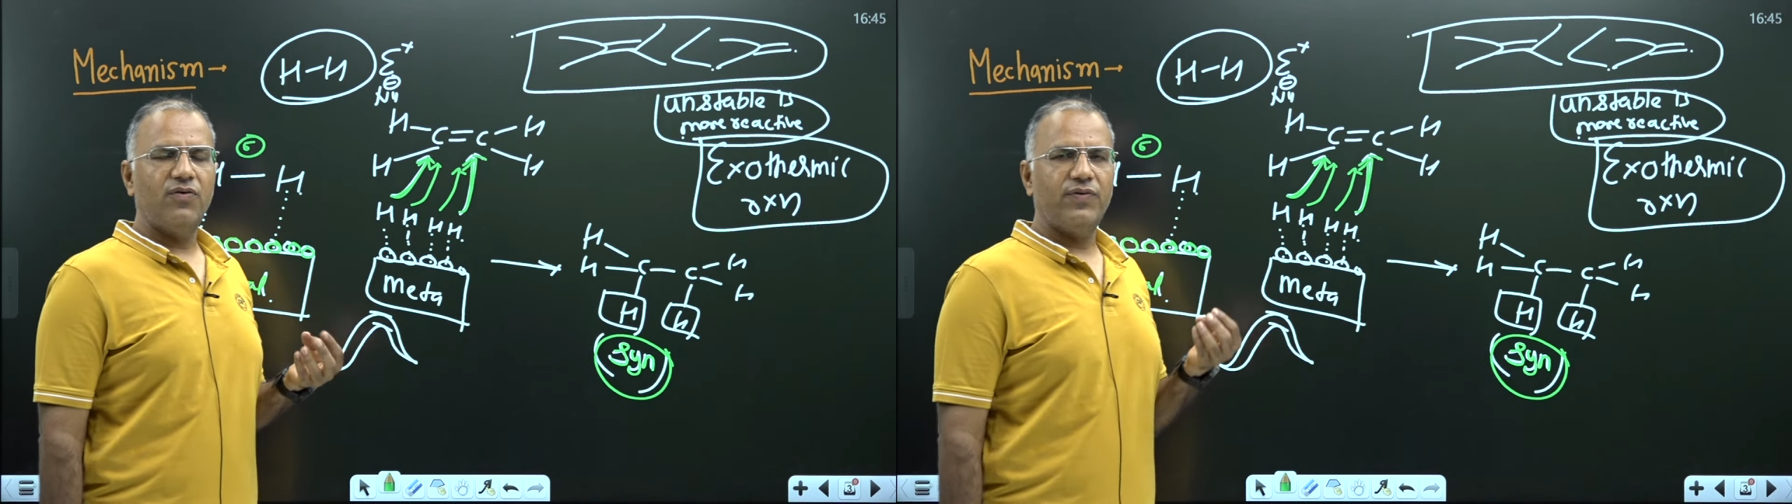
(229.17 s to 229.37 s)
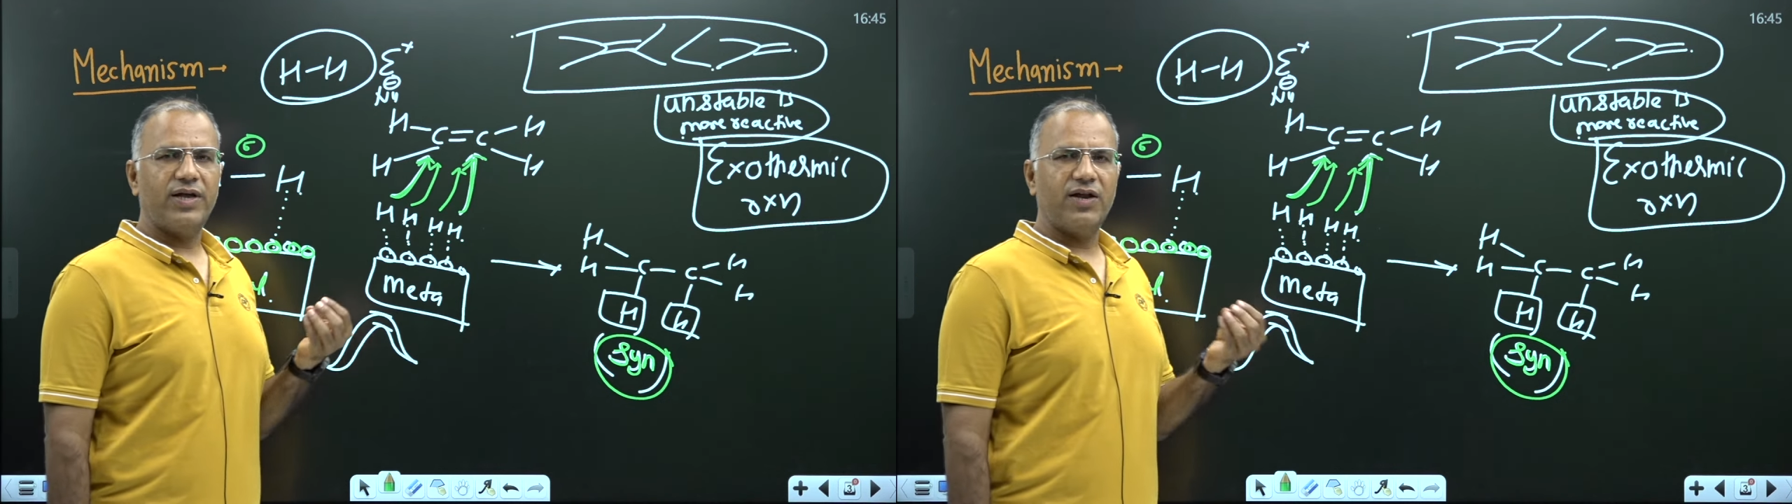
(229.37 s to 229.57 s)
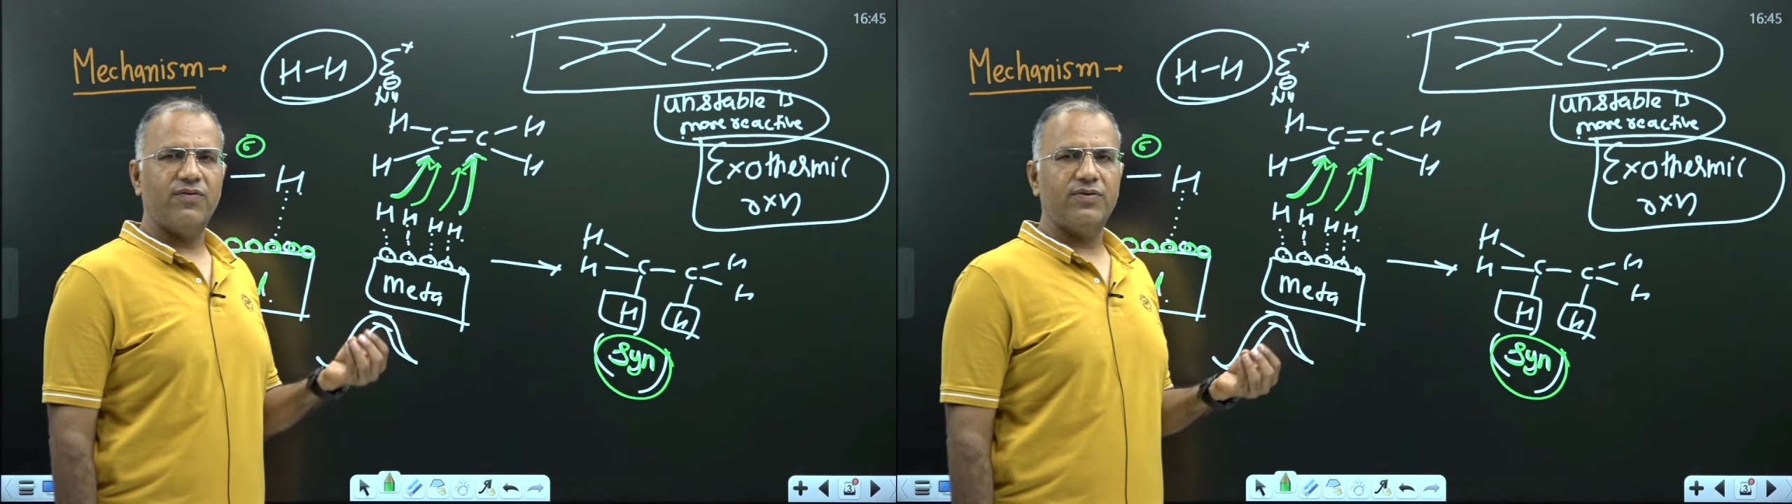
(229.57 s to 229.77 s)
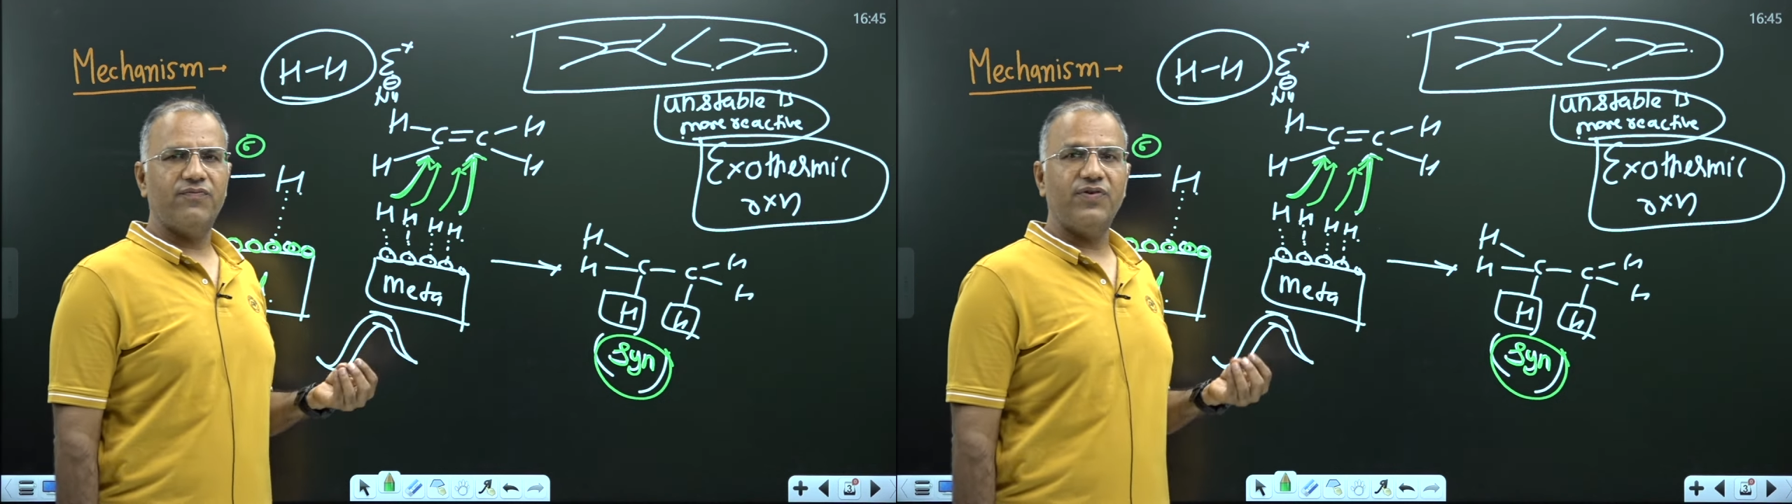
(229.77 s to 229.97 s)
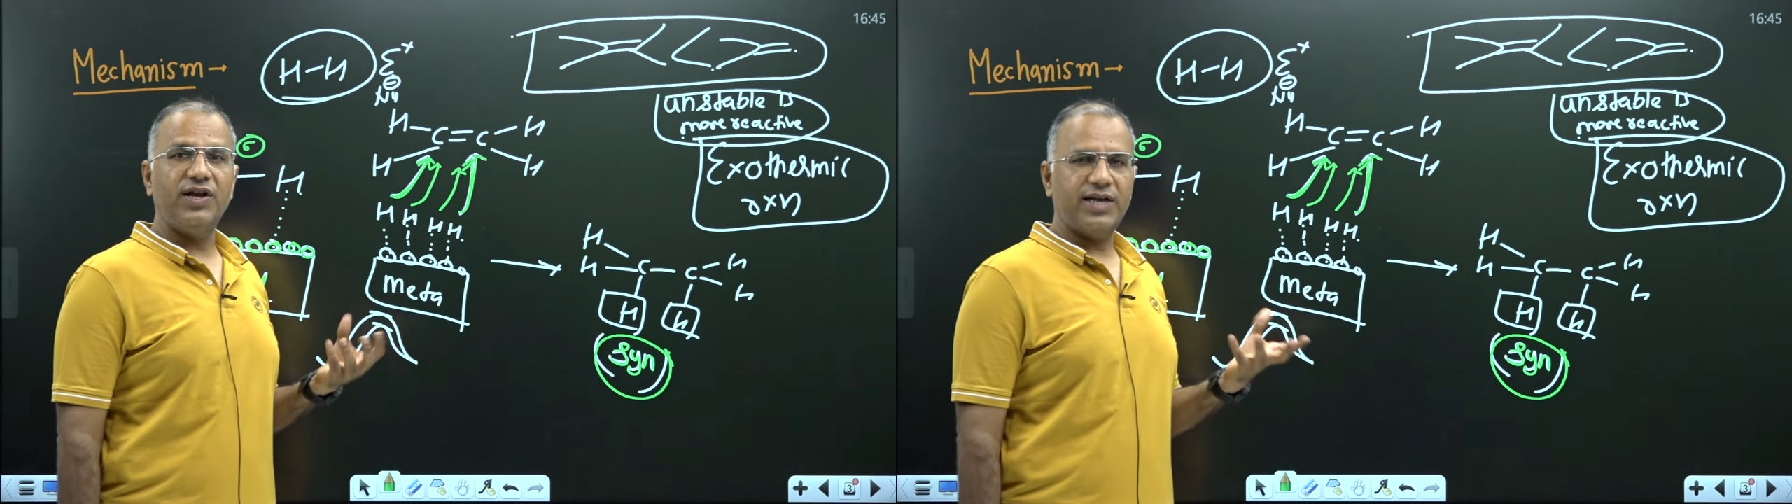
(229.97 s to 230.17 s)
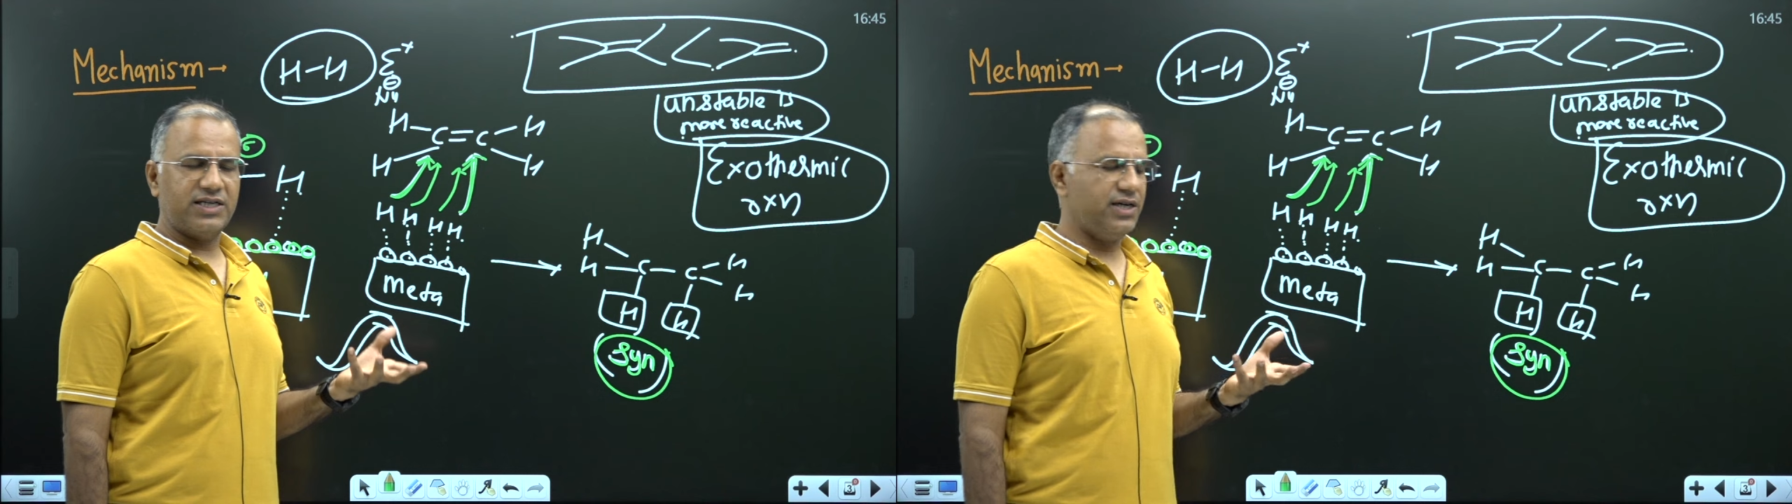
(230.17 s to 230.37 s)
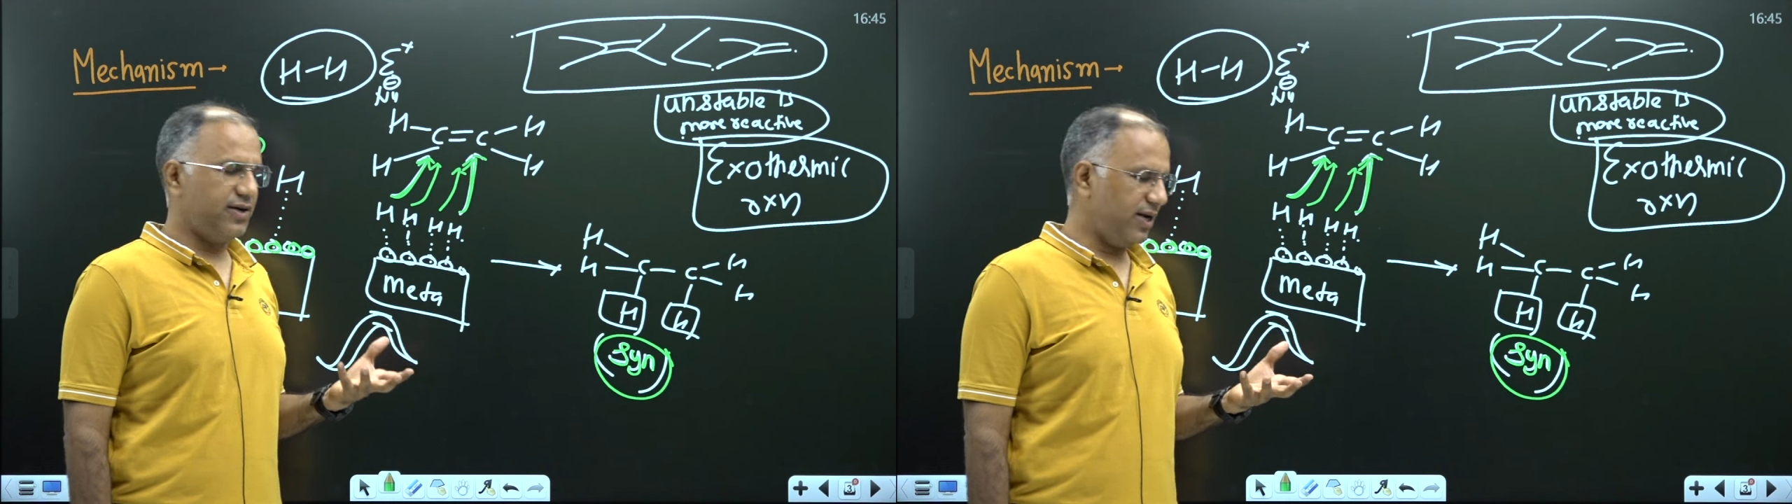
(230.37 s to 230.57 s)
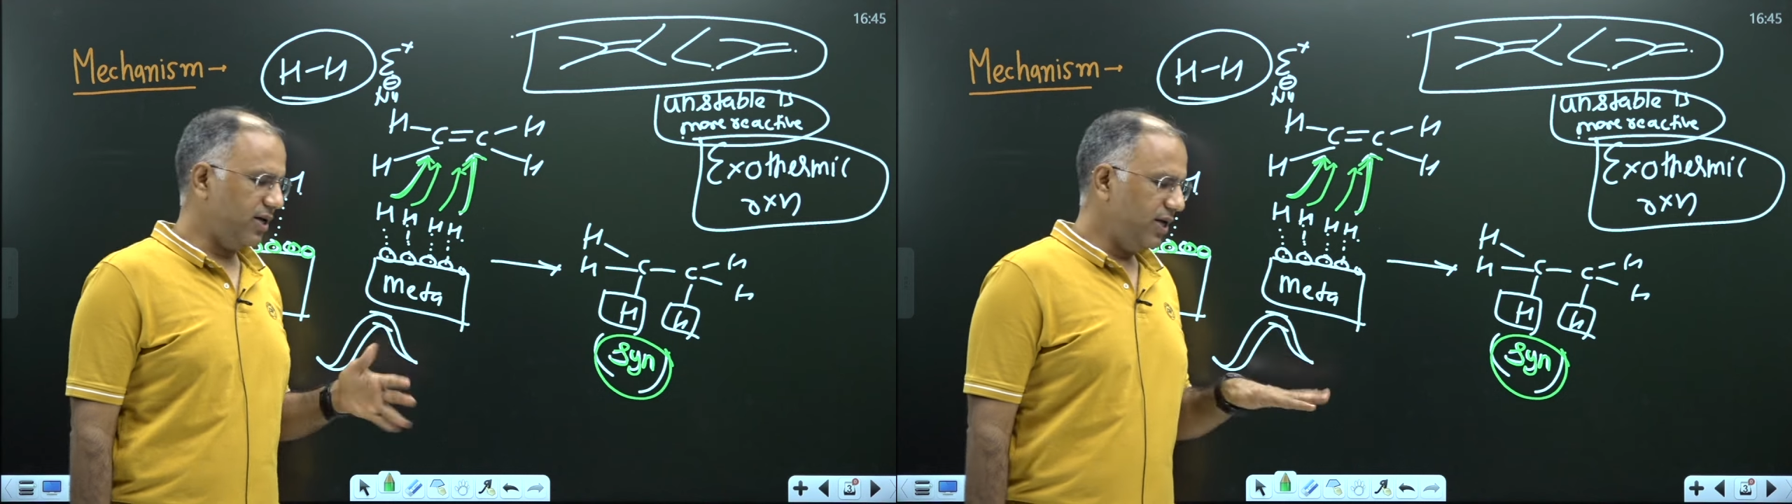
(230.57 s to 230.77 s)
we can wheat,
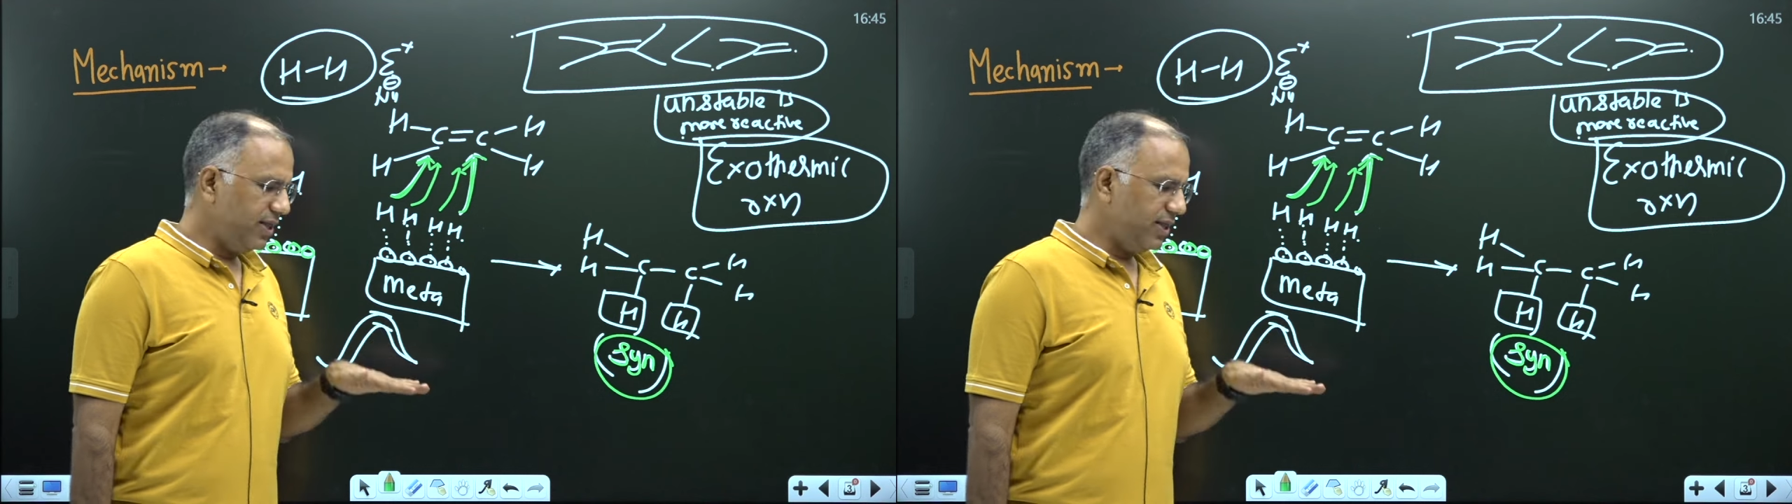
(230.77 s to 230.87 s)
etc.